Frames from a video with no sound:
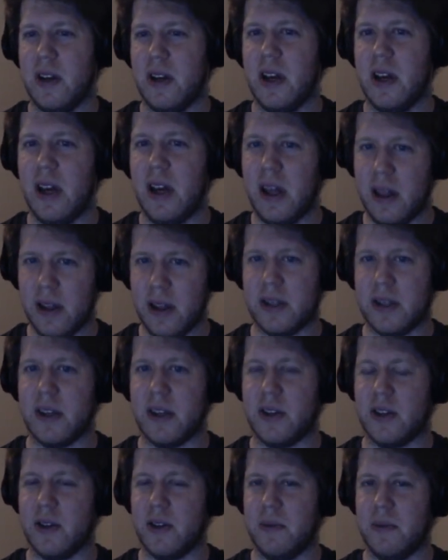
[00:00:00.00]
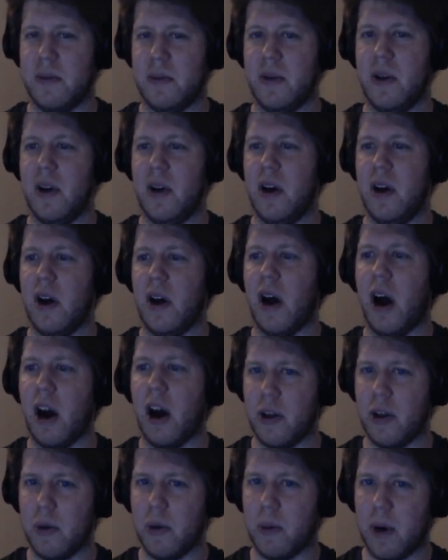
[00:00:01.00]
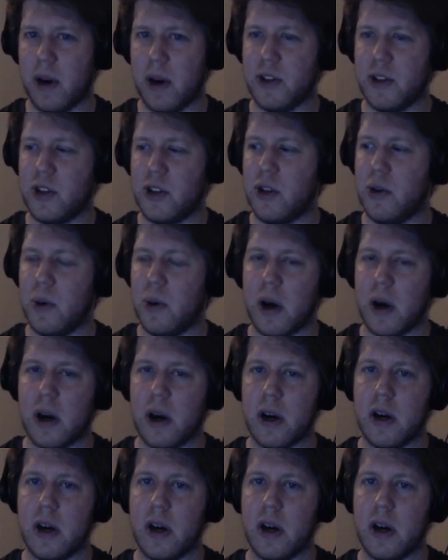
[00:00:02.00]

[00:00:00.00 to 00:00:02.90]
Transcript: in the system are the ones who are